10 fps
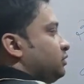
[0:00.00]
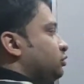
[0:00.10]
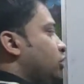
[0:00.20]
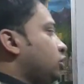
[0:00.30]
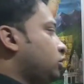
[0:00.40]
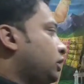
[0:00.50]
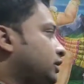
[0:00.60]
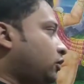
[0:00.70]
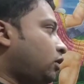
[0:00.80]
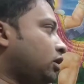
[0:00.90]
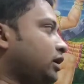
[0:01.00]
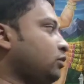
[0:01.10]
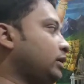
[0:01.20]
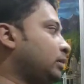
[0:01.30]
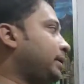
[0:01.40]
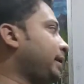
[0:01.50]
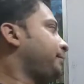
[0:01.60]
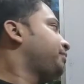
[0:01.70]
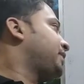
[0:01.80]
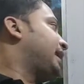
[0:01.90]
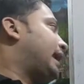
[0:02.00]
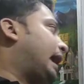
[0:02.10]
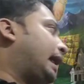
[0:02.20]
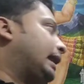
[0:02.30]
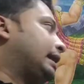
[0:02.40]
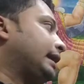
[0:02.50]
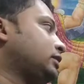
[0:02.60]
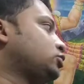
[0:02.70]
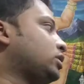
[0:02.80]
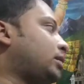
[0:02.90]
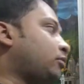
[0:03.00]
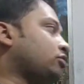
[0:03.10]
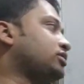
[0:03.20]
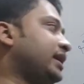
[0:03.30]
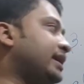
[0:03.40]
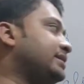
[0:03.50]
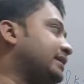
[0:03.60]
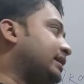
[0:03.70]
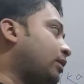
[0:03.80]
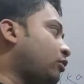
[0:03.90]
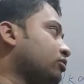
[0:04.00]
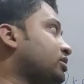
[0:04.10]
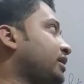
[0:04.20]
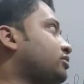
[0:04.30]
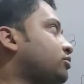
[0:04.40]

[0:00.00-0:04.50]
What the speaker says: So the order will be alkane to carboxylic acid. Carboxylic